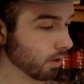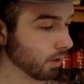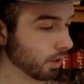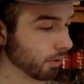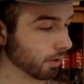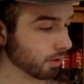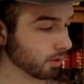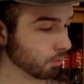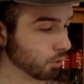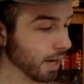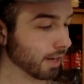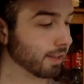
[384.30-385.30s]
We're going to
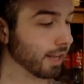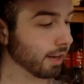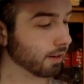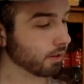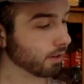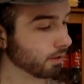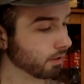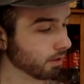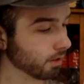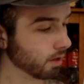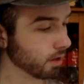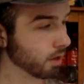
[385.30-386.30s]
subtract that
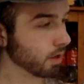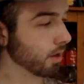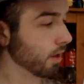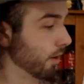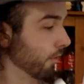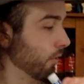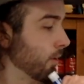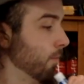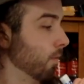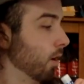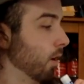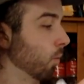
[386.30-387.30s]
from
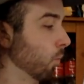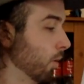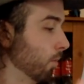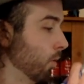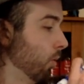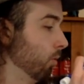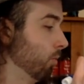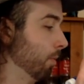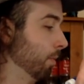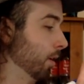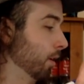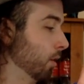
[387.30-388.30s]
our 1 mole,
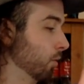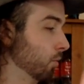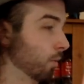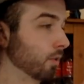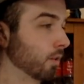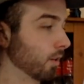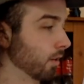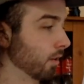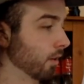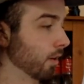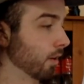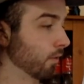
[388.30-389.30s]
remember, ghost 1
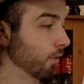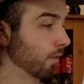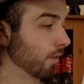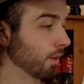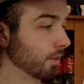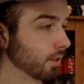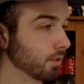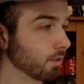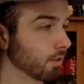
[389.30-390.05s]
in front of all these,